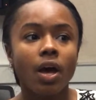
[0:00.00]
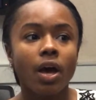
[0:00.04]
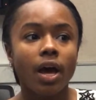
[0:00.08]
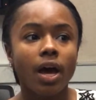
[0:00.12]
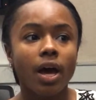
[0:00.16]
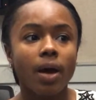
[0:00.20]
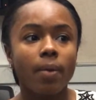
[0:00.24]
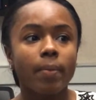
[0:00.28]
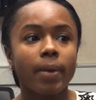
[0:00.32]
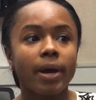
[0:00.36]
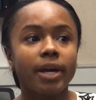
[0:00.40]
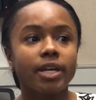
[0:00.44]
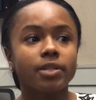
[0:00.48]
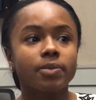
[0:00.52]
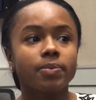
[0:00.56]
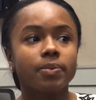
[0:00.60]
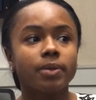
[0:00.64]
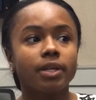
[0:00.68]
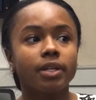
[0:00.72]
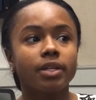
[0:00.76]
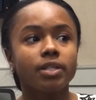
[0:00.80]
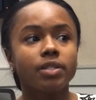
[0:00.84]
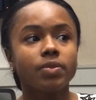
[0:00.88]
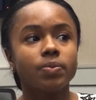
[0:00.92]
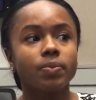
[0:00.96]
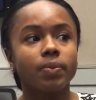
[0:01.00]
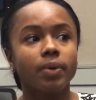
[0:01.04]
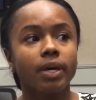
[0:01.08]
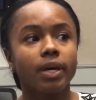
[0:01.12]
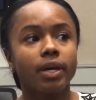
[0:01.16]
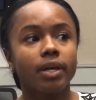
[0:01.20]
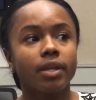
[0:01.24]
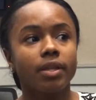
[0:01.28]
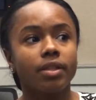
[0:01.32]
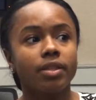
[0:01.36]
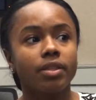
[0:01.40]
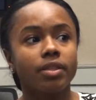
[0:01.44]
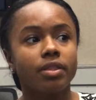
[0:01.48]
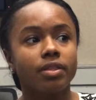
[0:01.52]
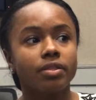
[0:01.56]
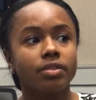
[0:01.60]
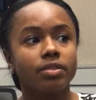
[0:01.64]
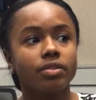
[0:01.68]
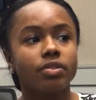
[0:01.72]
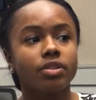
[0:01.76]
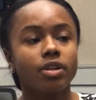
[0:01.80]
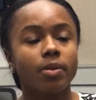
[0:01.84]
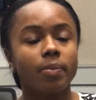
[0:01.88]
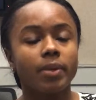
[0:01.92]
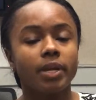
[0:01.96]
My experience with
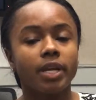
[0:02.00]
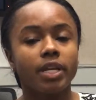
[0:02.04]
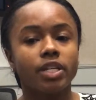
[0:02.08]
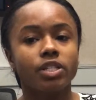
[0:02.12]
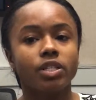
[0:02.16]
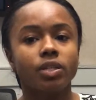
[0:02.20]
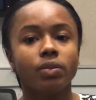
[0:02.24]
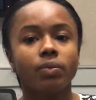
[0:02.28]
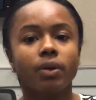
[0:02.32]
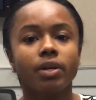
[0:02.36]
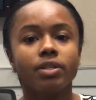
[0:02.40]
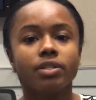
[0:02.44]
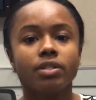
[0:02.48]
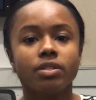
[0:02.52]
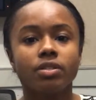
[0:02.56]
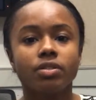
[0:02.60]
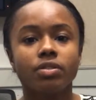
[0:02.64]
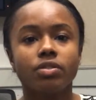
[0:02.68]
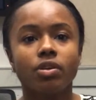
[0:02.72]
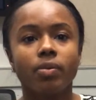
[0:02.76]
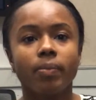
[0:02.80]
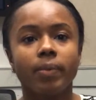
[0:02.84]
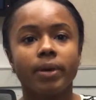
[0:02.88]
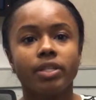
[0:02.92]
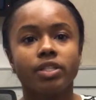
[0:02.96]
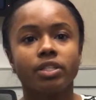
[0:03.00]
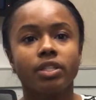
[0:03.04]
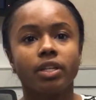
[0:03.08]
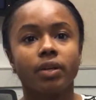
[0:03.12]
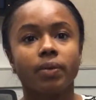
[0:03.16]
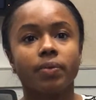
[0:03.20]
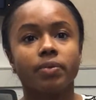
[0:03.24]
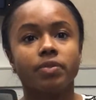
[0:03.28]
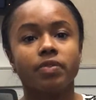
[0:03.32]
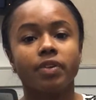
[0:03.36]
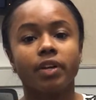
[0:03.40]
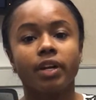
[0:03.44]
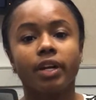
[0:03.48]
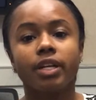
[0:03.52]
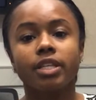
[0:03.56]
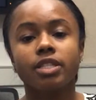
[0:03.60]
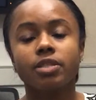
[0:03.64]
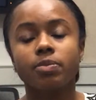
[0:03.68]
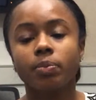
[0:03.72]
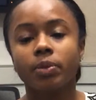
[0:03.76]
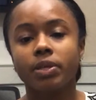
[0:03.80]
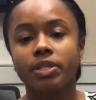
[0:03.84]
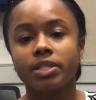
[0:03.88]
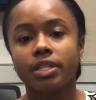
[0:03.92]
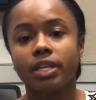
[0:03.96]
discrimination wasn't so much that it was very
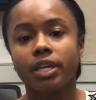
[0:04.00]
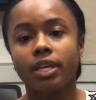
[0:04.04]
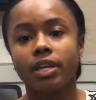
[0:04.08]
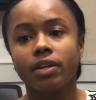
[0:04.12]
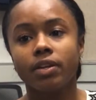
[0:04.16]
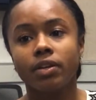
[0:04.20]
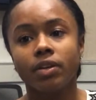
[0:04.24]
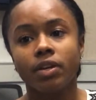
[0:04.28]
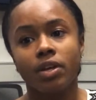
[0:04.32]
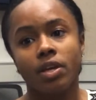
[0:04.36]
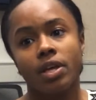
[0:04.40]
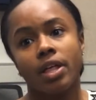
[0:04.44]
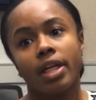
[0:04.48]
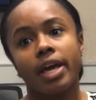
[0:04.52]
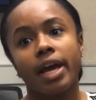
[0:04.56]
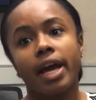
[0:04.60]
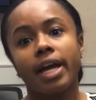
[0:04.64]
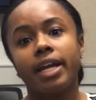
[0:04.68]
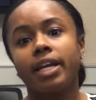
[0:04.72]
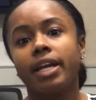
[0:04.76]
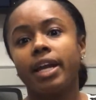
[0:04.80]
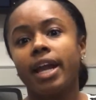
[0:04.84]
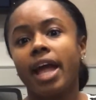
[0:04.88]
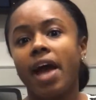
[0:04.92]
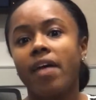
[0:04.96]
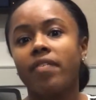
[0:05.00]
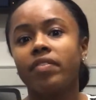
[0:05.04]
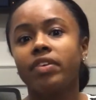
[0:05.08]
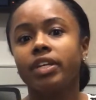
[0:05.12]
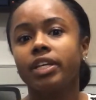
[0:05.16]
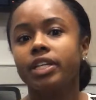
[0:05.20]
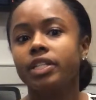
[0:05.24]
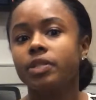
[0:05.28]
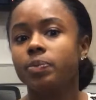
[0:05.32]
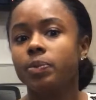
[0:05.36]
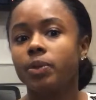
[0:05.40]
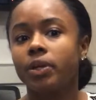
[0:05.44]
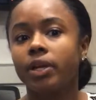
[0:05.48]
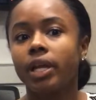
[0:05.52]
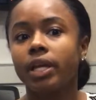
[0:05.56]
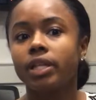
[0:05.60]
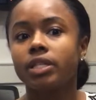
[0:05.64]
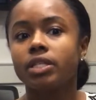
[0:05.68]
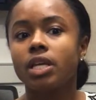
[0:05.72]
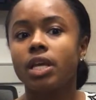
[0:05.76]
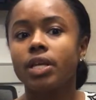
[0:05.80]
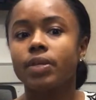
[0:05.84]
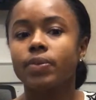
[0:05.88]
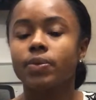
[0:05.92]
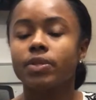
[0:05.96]
explicit. Like I didn't have any
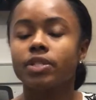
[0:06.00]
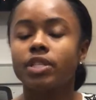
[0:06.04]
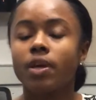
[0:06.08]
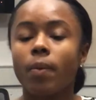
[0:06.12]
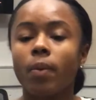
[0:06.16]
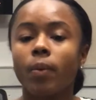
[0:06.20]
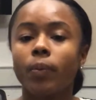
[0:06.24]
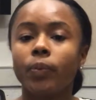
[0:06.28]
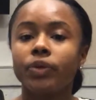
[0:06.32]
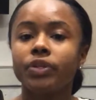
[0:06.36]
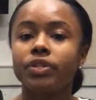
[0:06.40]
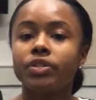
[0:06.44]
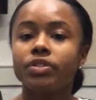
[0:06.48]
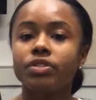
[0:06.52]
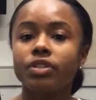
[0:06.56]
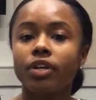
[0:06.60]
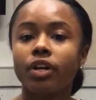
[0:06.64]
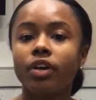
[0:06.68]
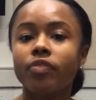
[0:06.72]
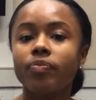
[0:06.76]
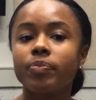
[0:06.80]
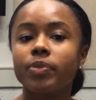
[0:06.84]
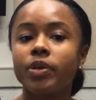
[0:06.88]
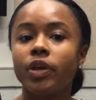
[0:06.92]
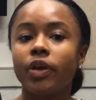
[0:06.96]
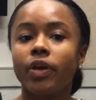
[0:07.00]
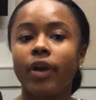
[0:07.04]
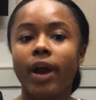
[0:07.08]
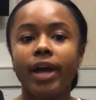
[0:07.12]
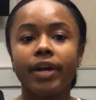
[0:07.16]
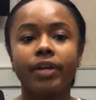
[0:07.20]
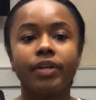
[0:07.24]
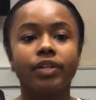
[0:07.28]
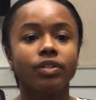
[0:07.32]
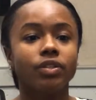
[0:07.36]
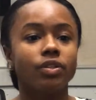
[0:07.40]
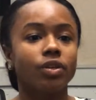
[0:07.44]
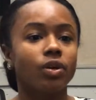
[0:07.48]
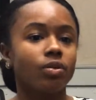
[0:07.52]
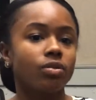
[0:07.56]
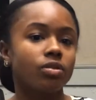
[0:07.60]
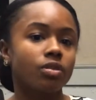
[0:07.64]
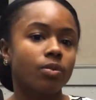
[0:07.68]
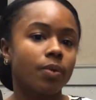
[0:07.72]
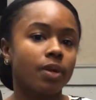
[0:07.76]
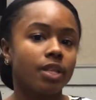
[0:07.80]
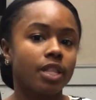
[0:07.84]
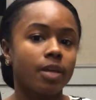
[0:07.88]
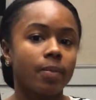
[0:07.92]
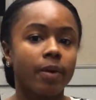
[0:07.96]
experiences where someone wouldn't serve me or I couldn't go
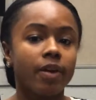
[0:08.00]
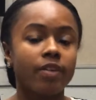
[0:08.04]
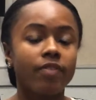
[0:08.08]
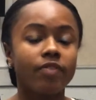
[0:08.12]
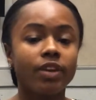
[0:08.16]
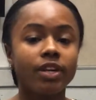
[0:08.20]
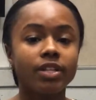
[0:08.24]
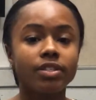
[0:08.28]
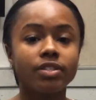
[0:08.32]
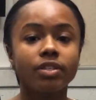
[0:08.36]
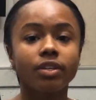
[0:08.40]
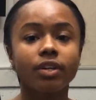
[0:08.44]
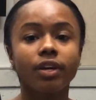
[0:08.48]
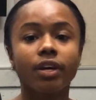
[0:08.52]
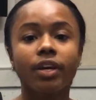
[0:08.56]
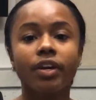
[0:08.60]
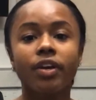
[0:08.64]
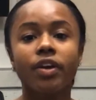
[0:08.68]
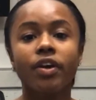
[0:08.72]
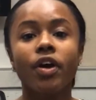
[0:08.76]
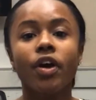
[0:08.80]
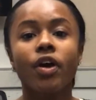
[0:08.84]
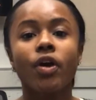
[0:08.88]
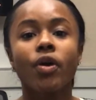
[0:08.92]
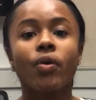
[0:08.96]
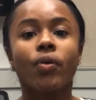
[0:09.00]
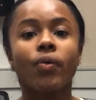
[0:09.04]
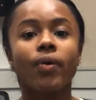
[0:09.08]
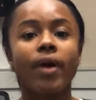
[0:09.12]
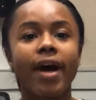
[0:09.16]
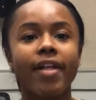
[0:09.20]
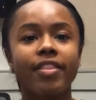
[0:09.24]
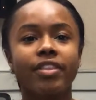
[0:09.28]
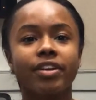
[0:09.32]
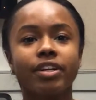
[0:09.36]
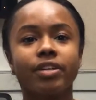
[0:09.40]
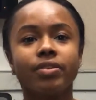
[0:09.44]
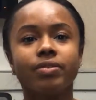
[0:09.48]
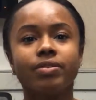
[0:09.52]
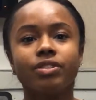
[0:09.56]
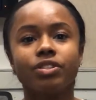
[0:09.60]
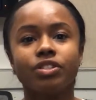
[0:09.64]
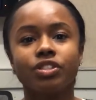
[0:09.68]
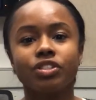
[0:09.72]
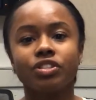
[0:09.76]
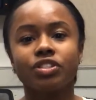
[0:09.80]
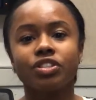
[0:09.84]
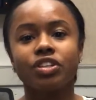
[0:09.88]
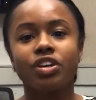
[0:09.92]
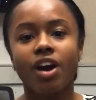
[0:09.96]
somewhere that my friends could. Rather, it was
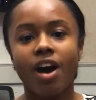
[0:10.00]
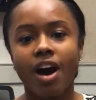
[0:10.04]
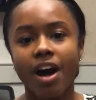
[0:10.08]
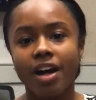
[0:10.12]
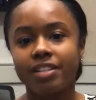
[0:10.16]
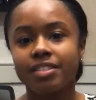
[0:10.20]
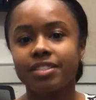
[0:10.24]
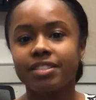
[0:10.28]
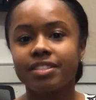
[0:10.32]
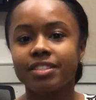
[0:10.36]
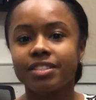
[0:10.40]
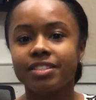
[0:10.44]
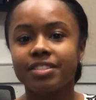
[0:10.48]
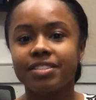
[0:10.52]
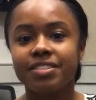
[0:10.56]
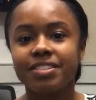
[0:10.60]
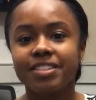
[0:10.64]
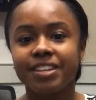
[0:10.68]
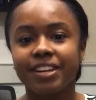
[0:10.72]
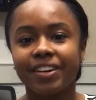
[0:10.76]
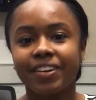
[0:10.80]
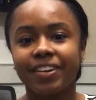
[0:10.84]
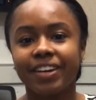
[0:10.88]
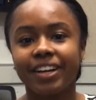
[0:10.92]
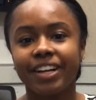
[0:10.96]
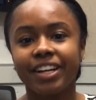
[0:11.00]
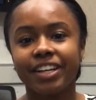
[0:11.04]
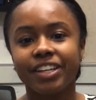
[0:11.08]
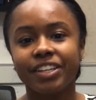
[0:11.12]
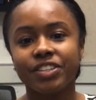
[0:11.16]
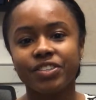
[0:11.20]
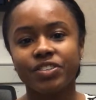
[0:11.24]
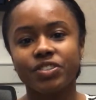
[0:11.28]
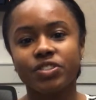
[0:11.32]
just constant staring.